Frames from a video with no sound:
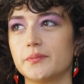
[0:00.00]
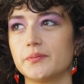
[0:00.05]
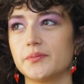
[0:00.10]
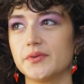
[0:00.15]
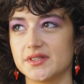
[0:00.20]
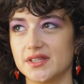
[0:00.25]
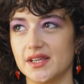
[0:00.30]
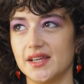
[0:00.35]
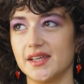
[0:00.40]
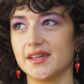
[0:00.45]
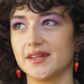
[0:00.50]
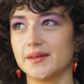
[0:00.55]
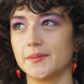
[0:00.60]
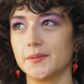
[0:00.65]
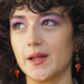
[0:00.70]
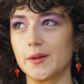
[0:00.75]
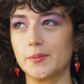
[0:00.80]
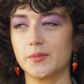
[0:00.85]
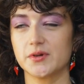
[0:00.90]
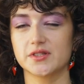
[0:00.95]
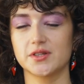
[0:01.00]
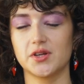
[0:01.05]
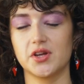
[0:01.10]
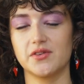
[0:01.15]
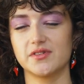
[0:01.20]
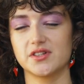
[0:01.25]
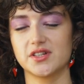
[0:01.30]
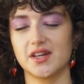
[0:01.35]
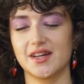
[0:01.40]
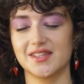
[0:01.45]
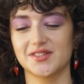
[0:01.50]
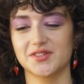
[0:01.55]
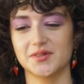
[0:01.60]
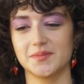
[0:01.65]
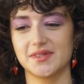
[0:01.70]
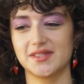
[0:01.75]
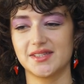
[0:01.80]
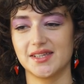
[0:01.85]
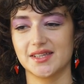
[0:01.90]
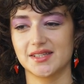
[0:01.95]
Brazilian like bossa nova jazz from
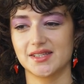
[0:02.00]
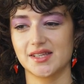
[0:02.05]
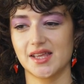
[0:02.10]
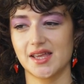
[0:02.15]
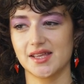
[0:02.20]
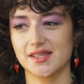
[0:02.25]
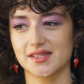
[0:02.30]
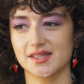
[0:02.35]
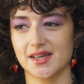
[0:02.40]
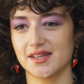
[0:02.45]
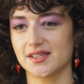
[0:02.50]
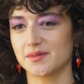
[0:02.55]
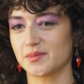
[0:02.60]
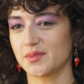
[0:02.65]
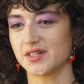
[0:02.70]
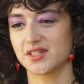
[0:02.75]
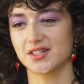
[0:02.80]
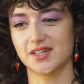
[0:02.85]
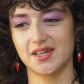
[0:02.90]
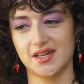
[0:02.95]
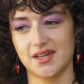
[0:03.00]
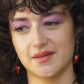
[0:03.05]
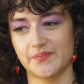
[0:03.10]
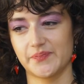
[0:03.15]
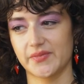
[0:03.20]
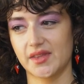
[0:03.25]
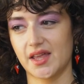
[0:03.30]
the 60s. That is my shit.